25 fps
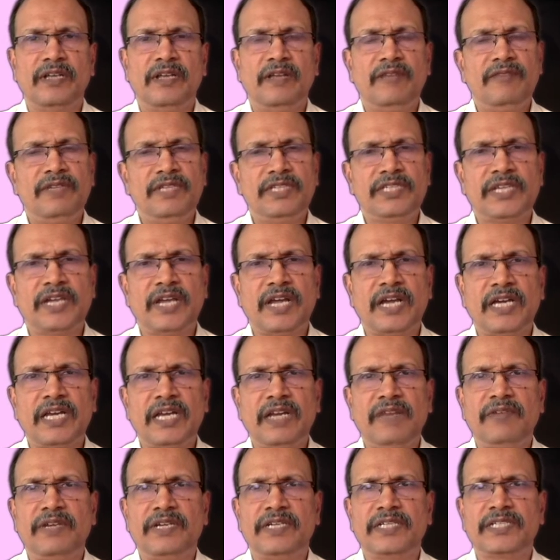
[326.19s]
which
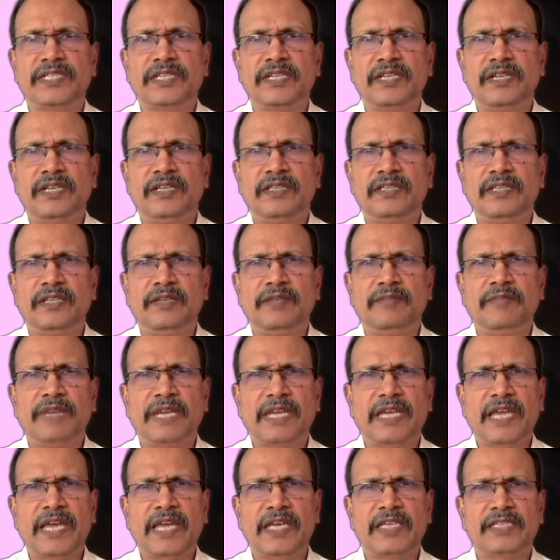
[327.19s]
aggravates the
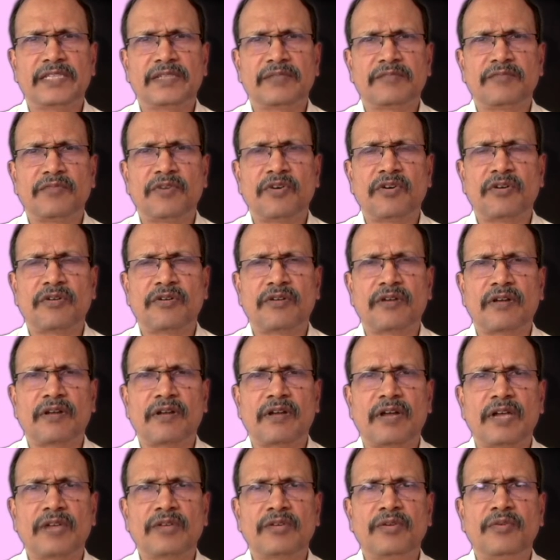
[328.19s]
mechanism or
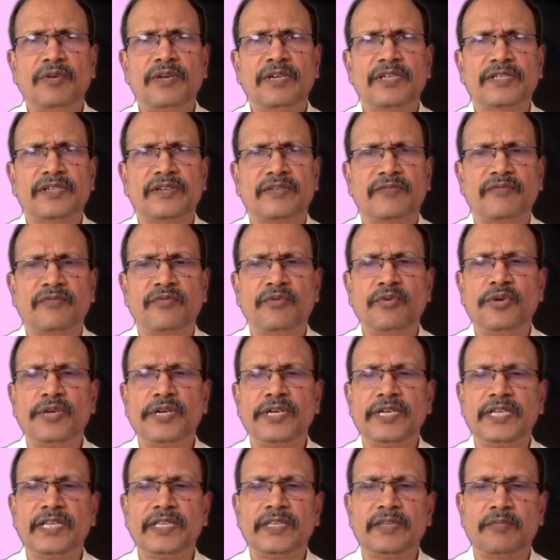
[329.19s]
accumulation of
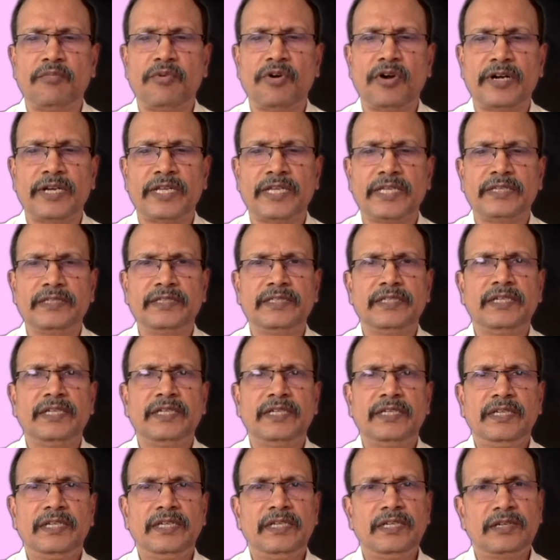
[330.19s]
fluid in the body,
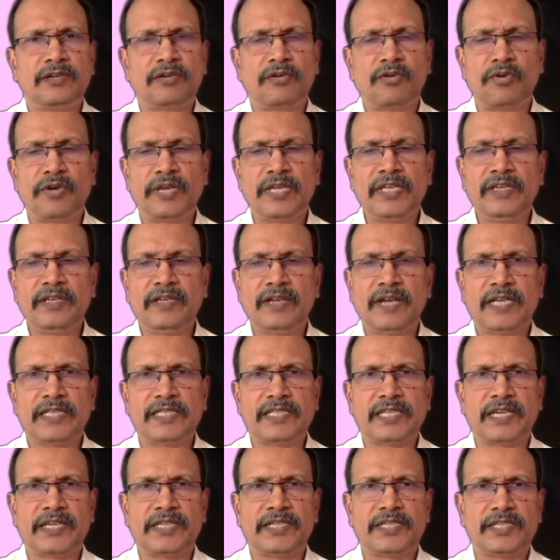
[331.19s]
including
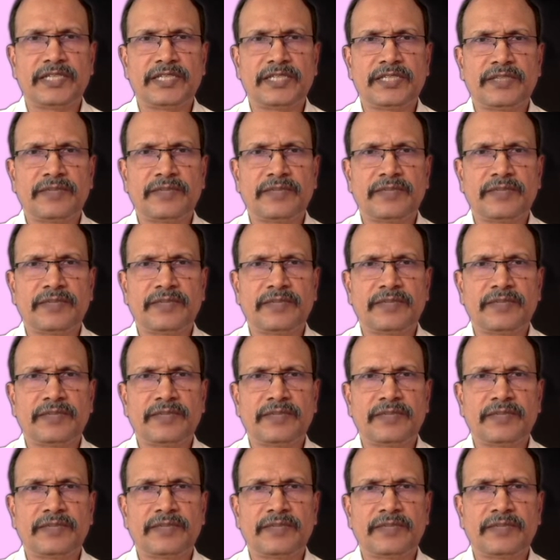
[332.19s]
ascites.